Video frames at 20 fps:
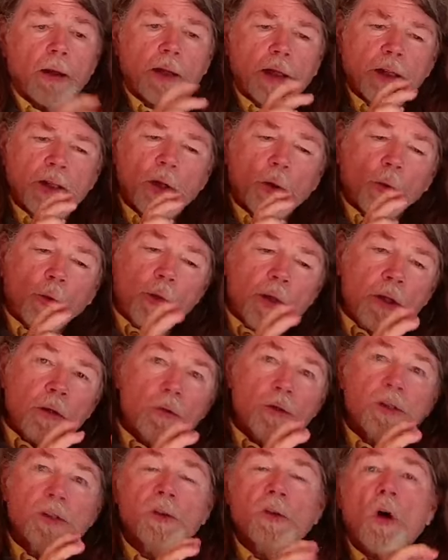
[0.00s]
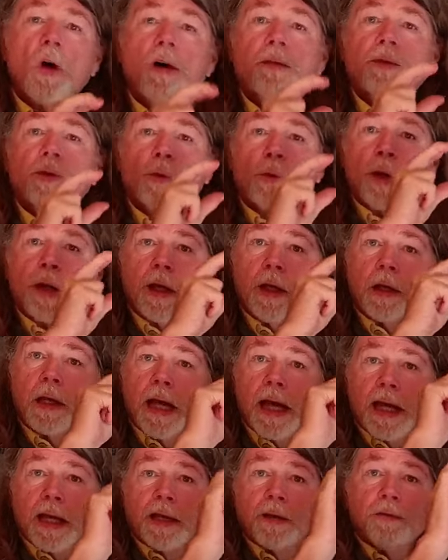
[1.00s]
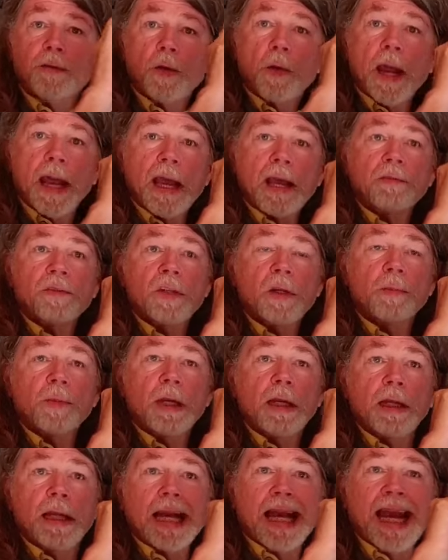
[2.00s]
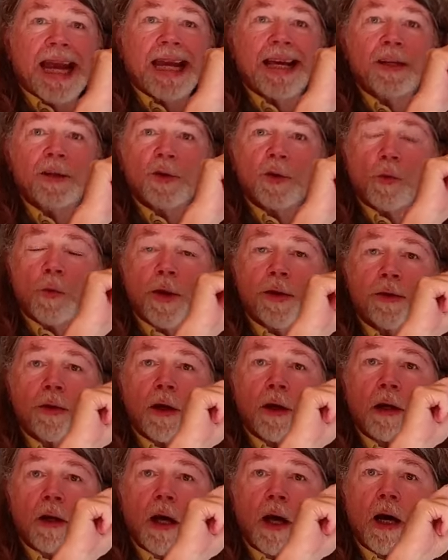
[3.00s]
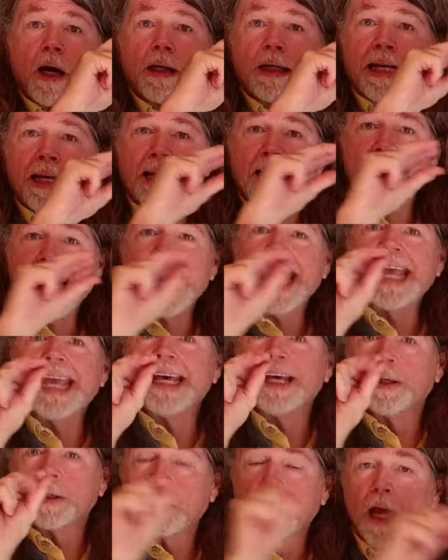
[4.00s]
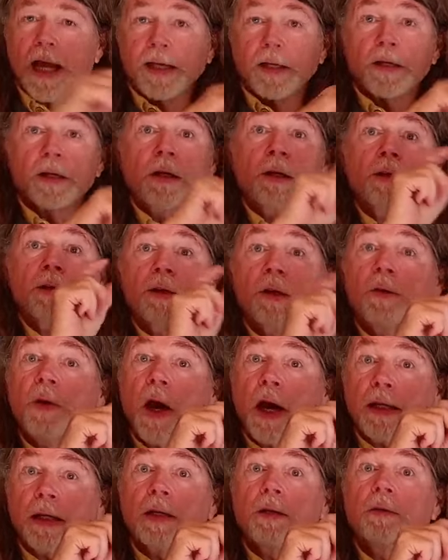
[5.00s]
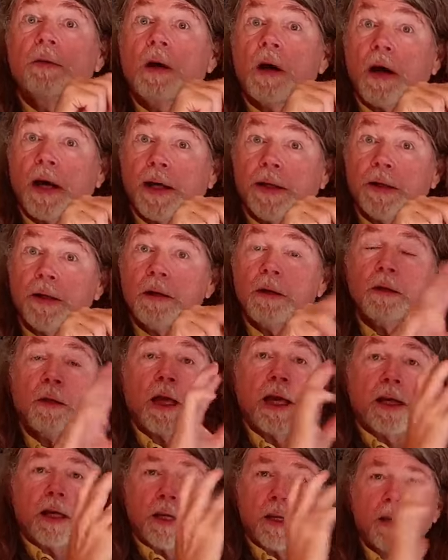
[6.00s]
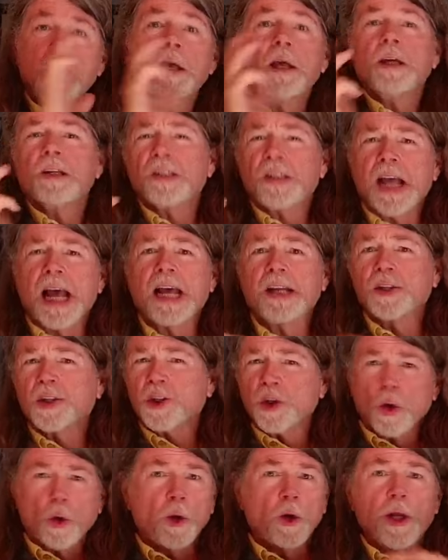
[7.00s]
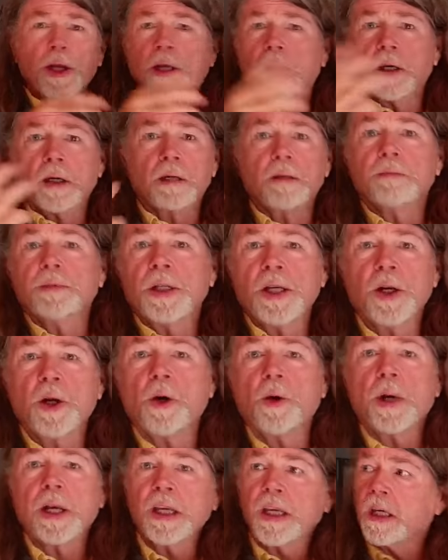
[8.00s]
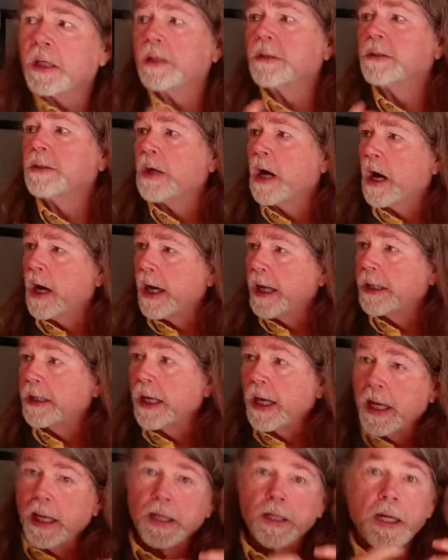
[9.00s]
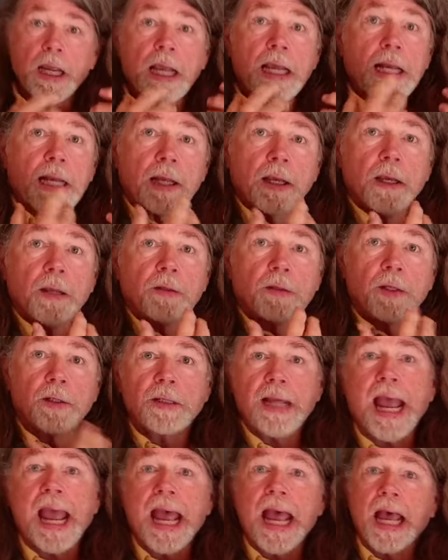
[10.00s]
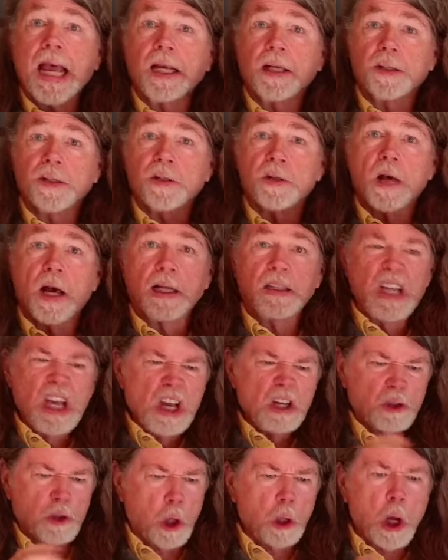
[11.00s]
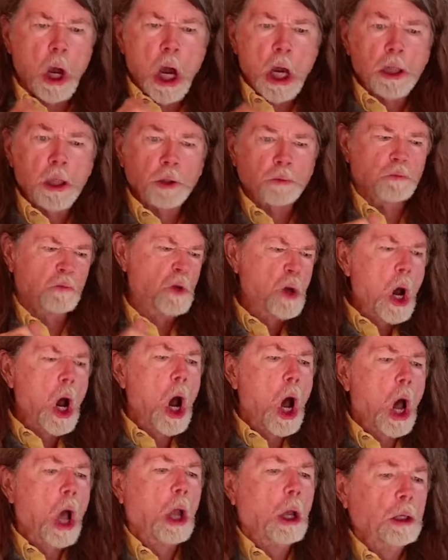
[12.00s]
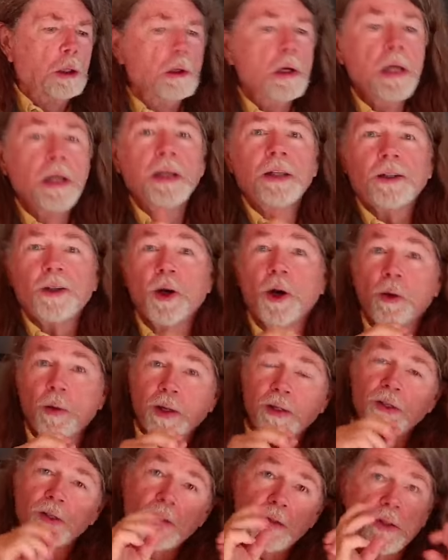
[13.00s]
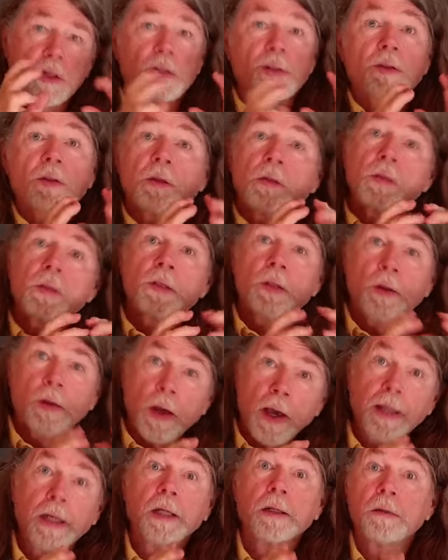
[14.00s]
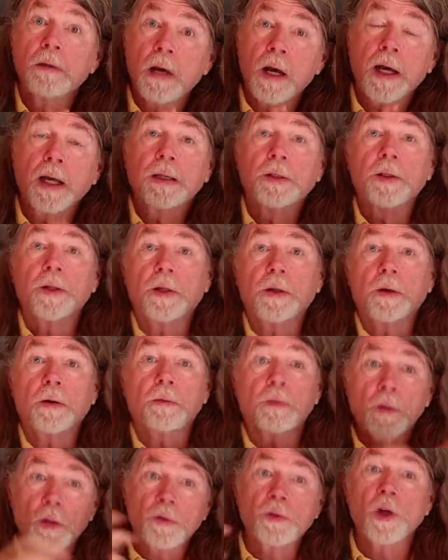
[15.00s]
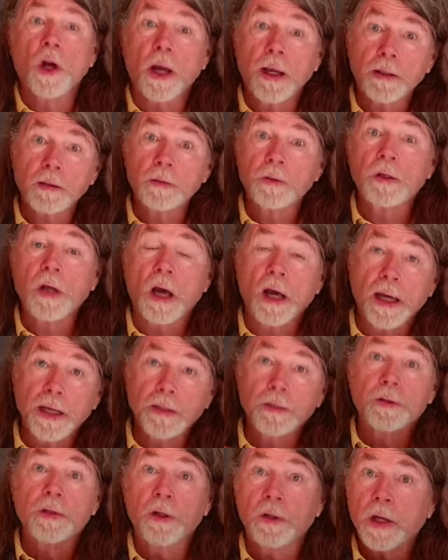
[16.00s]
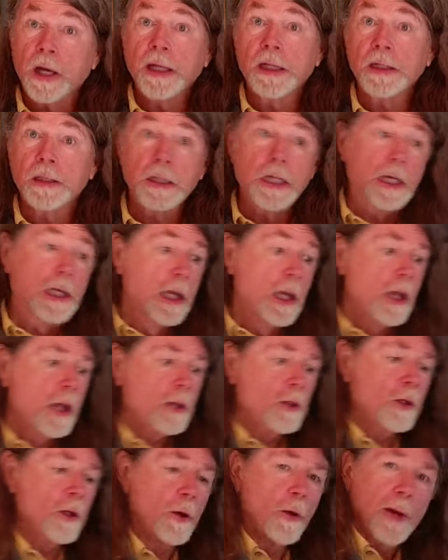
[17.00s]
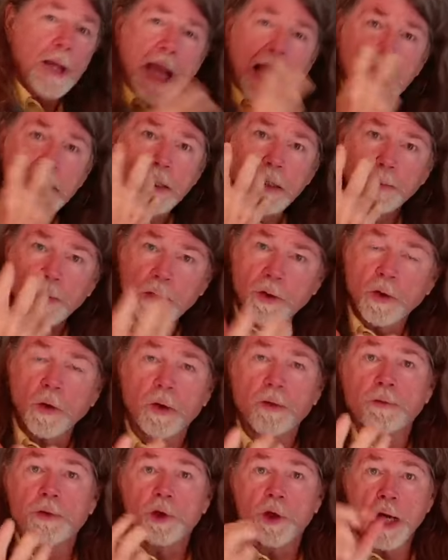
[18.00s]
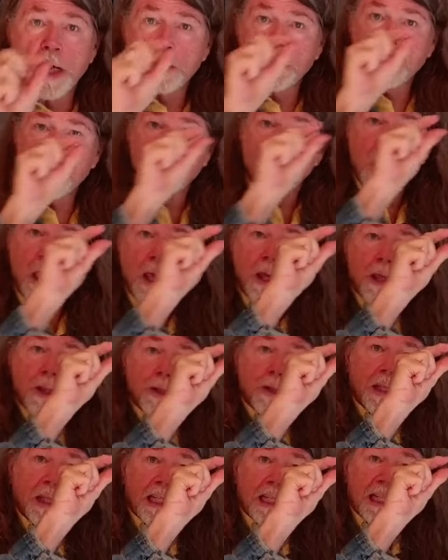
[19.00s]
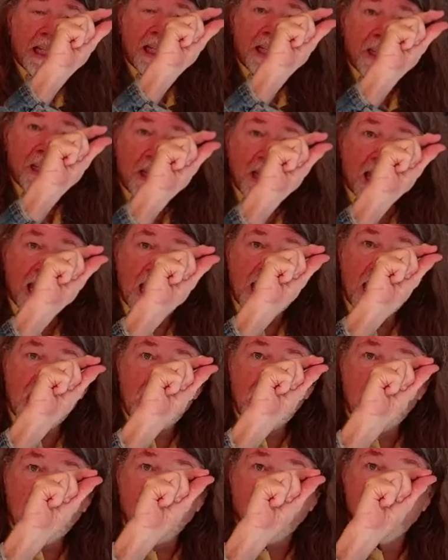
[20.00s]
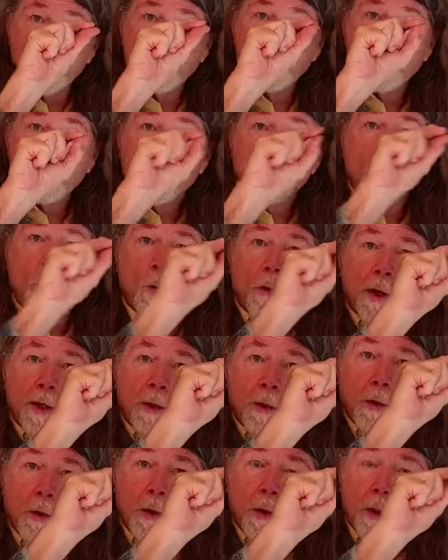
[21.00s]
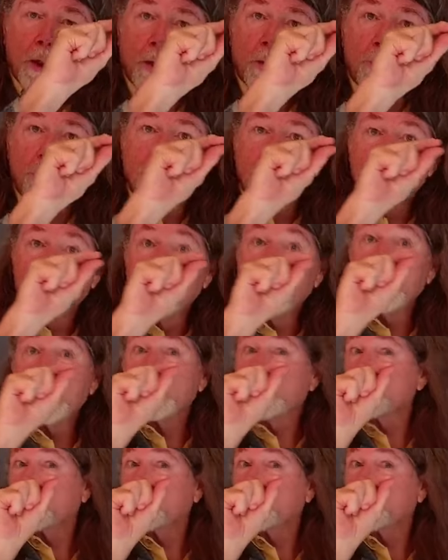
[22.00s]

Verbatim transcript: it's a real soft read, and if you have something that ends with an N, like tonight at 9, like a sad story, you know, a kid died, and the tag is not tonight at 9, you know, it's just tonight at 9, you know, the child died tonight at 9, you know, and it has to be sort of gentle. The N will be really